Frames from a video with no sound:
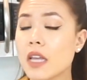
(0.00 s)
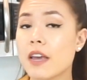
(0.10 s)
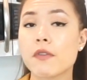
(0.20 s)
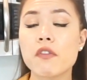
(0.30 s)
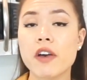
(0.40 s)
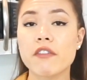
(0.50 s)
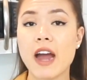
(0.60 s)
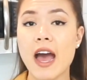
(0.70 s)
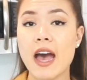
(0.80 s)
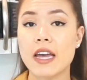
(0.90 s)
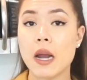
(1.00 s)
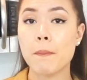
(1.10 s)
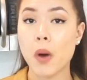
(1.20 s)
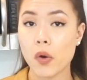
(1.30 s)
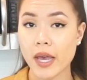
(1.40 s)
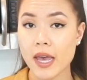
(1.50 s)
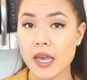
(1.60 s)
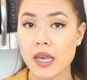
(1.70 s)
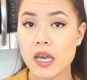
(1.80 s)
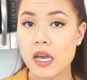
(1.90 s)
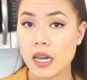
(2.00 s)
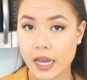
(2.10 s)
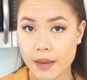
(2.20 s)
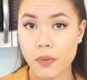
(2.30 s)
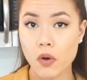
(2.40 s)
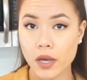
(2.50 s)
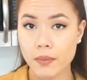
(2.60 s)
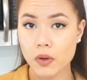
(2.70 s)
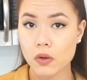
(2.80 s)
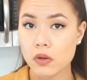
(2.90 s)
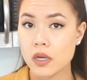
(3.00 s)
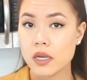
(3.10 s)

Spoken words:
If you've ever had poke, like a poke bowl,